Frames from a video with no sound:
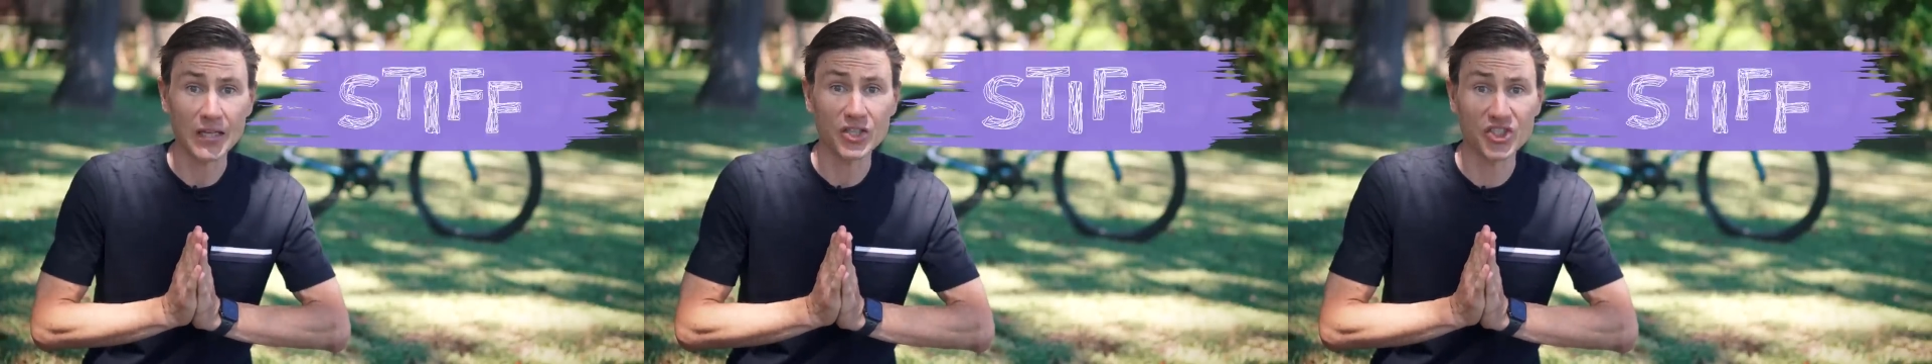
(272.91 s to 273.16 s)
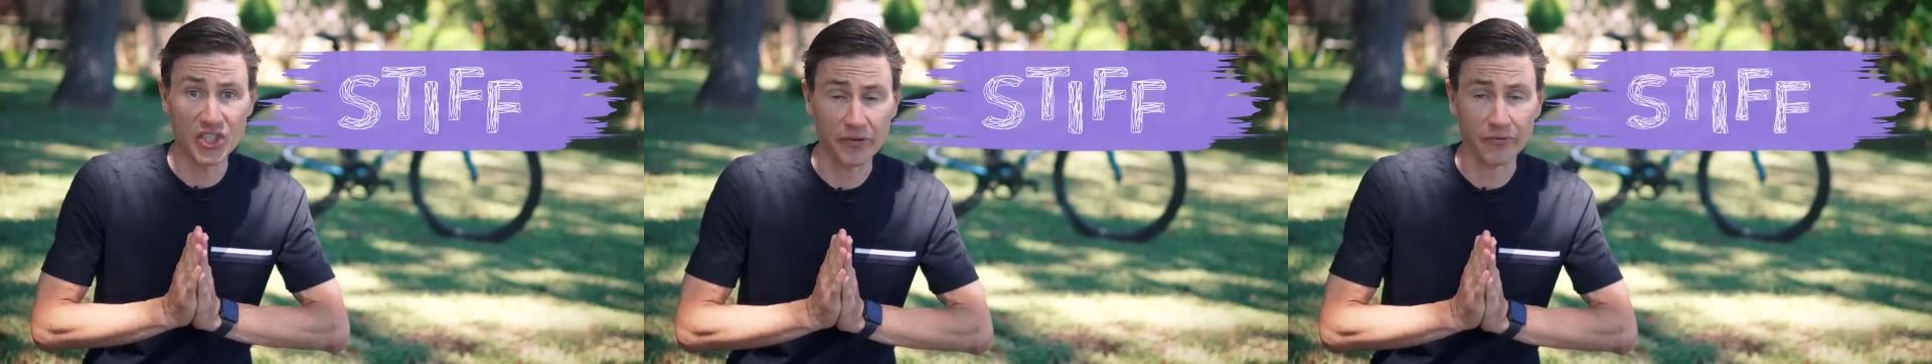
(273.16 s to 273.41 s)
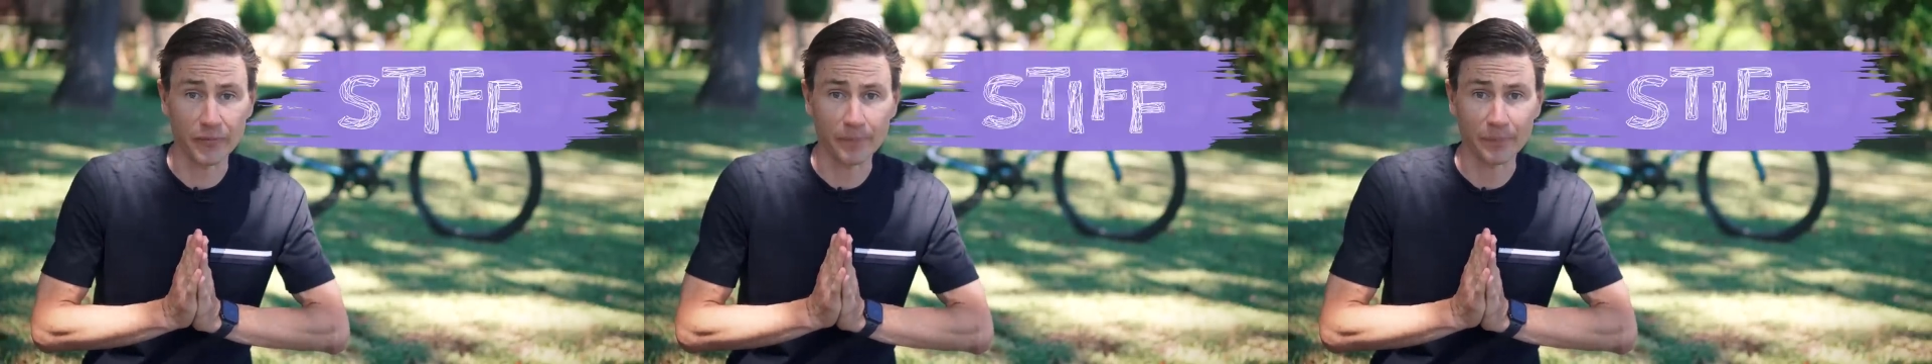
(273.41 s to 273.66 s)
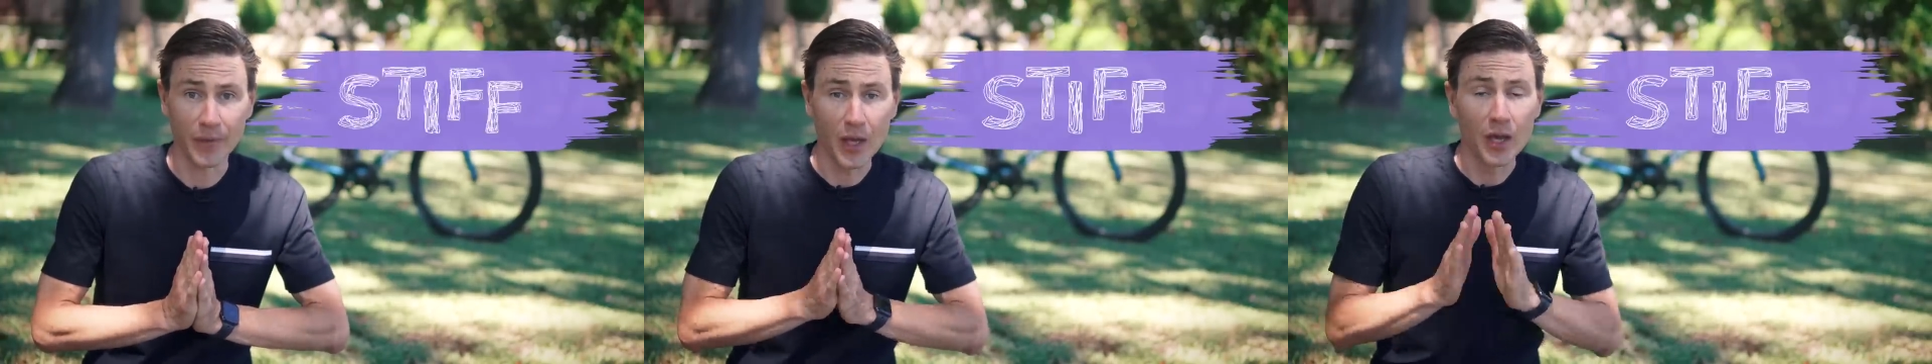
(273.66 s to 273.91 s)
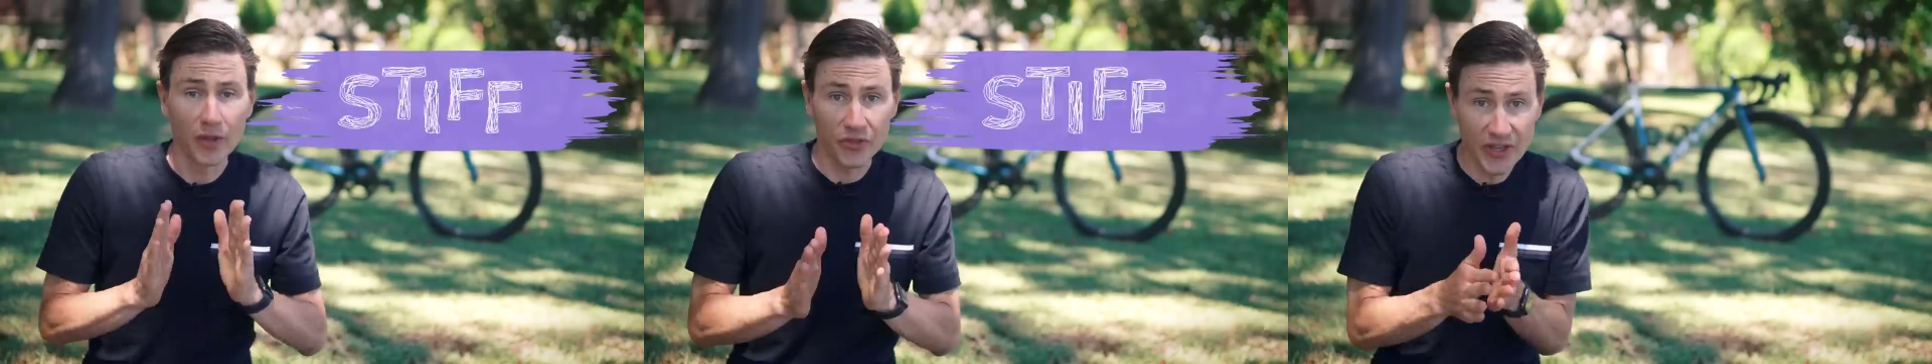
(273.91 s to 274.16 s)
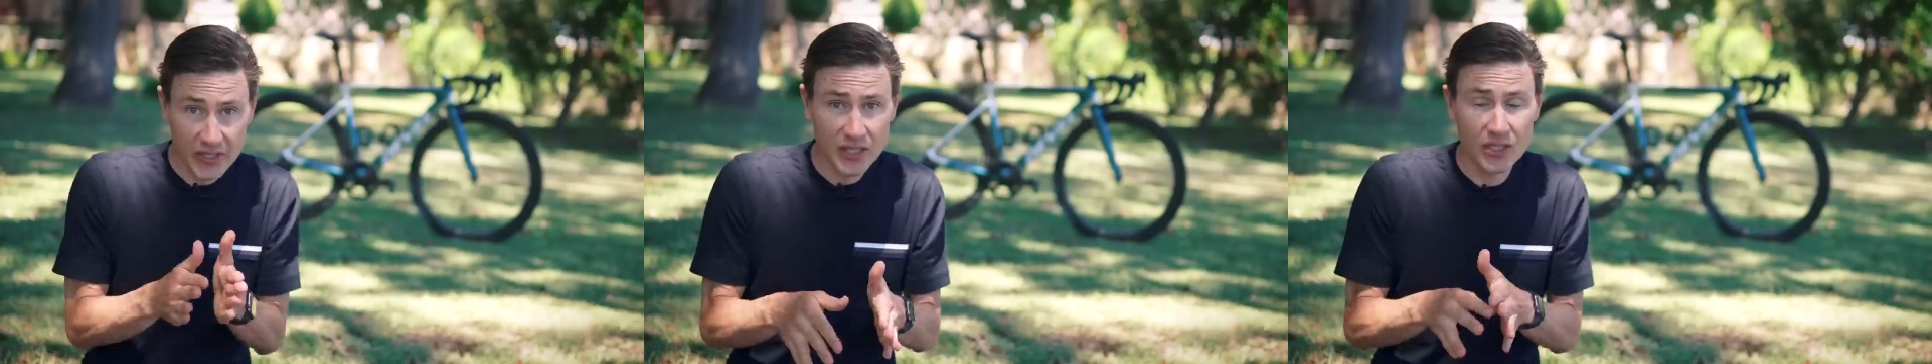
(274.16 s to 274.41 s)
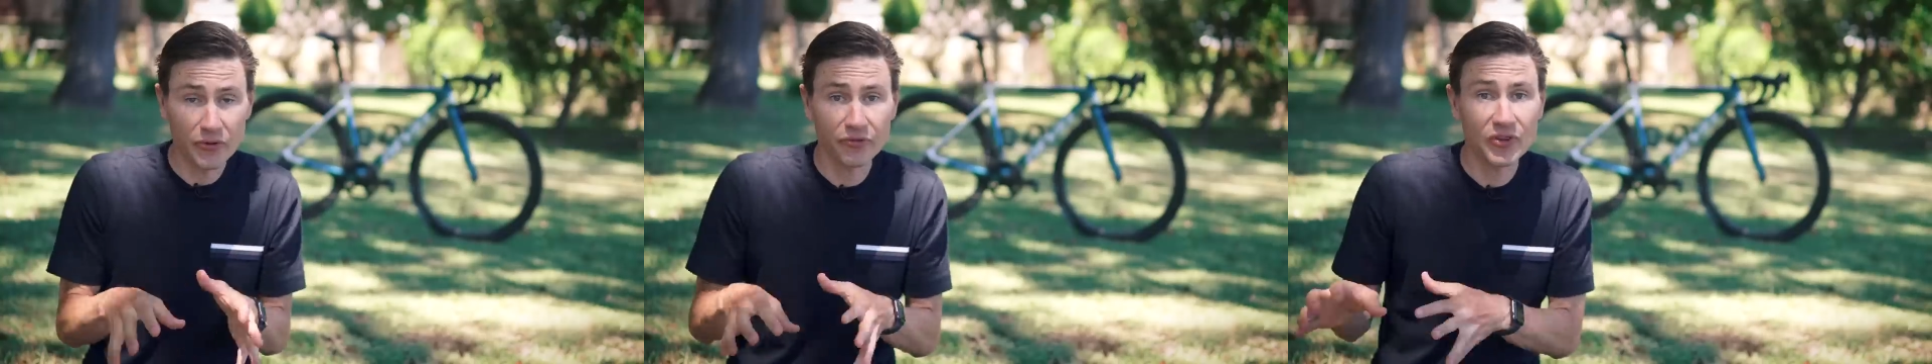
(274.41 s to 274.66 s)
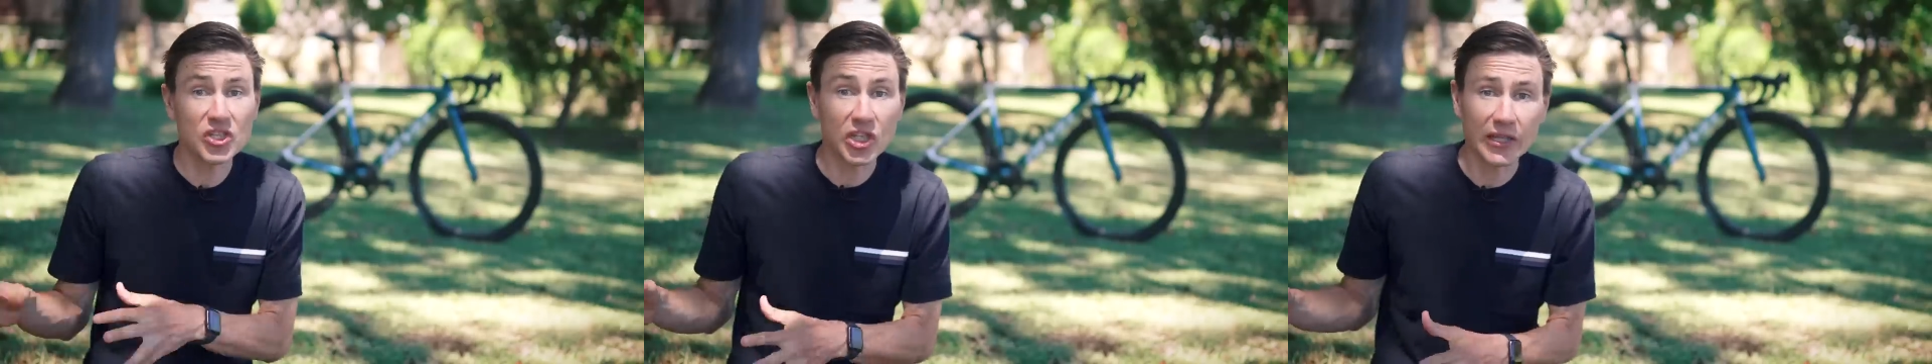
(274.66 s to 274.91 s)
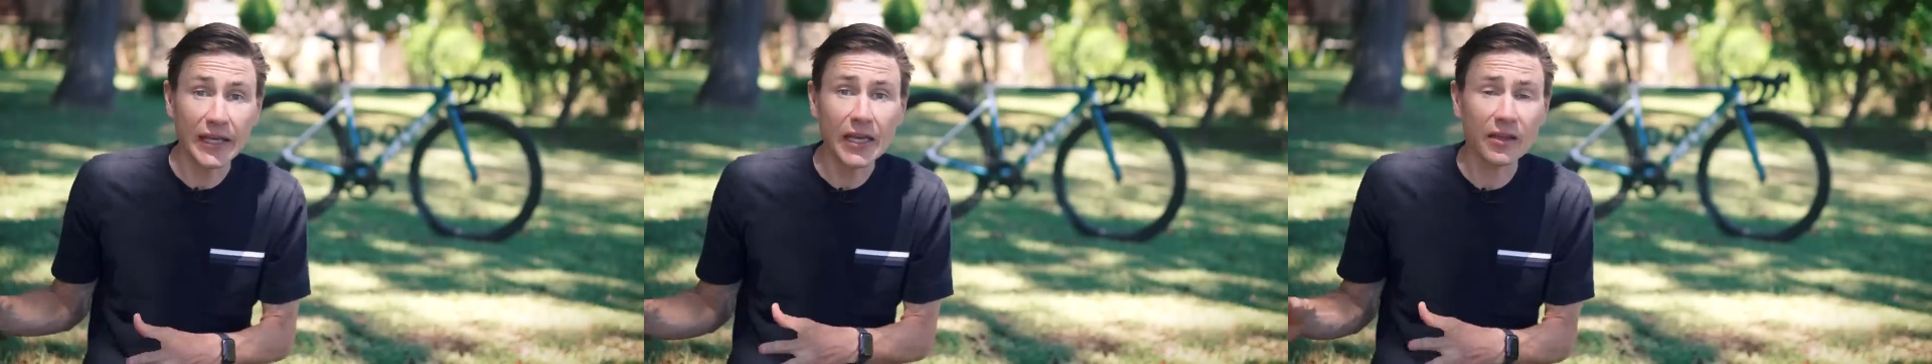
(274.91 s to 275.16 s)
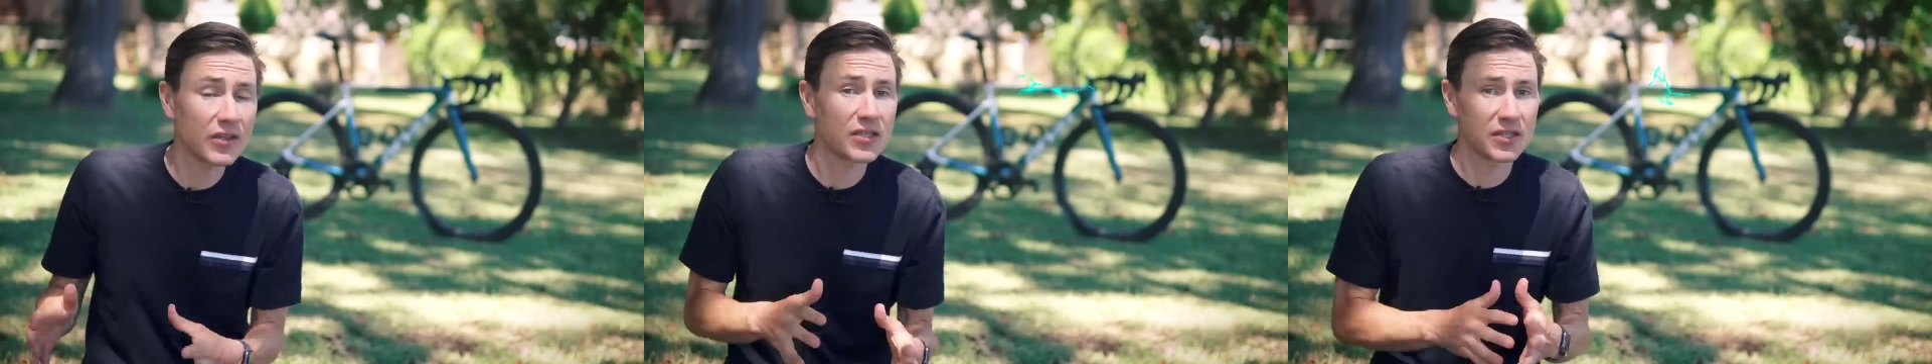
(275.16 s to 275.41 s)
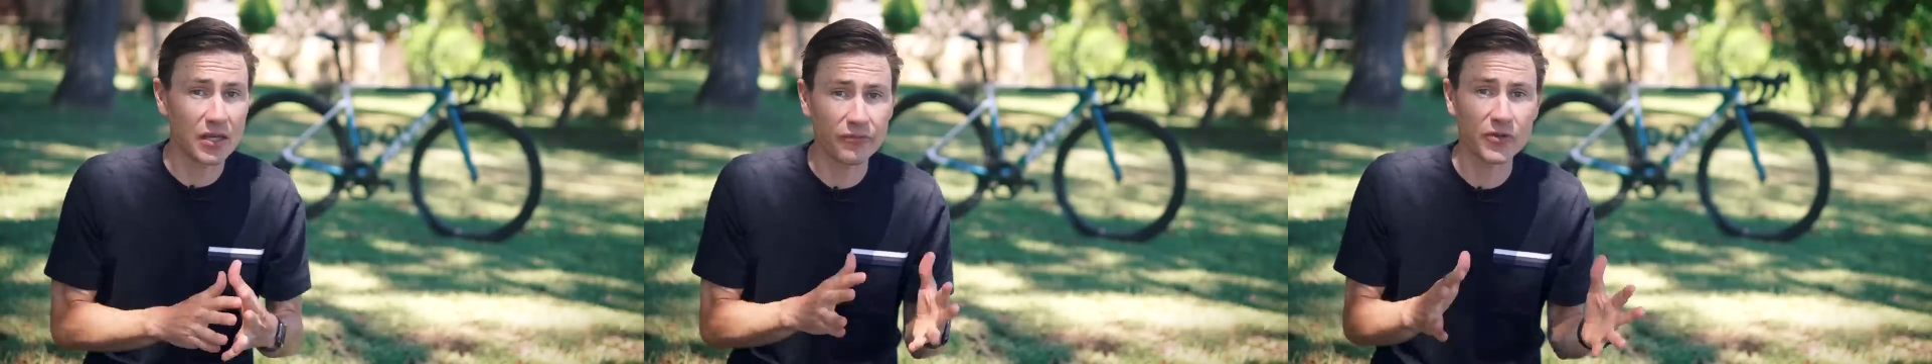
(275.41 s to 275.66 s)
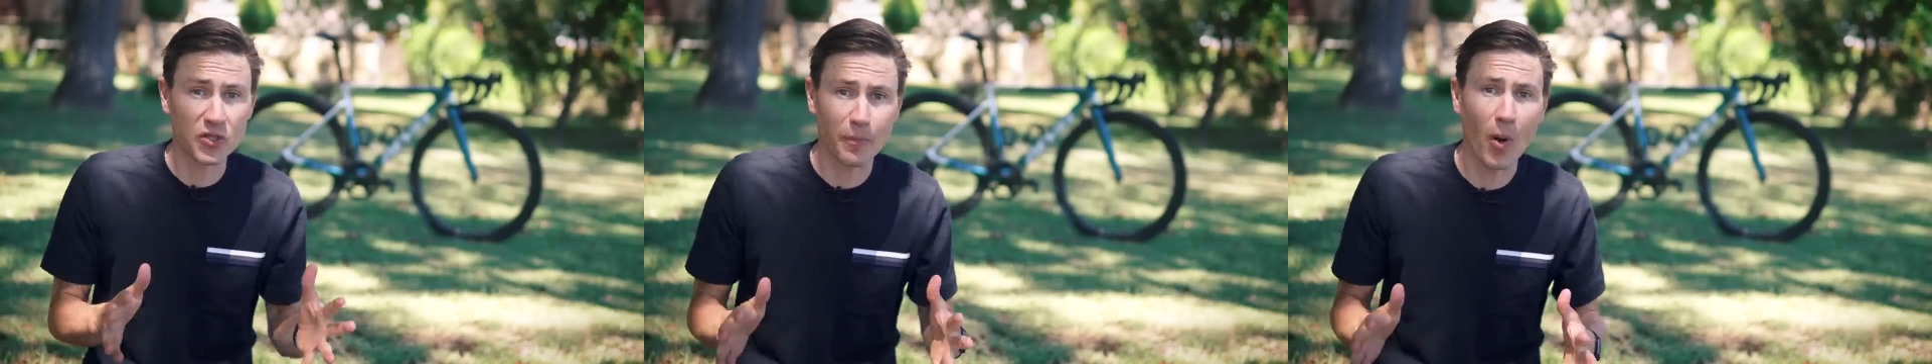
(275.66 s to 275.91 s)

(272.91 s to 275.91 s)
Stiff. This is officially the stiffest